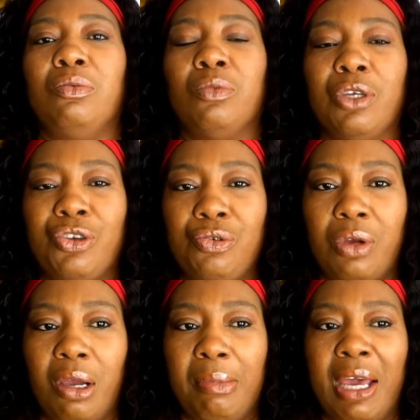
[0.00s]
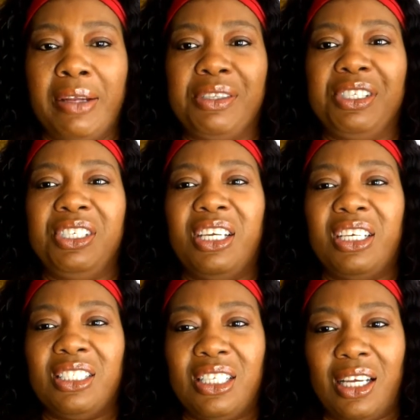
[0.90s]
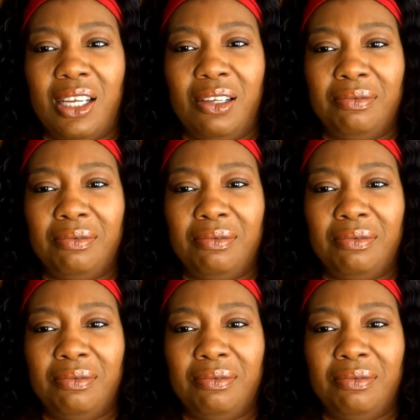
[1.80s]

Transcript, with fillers: when you come out of TSA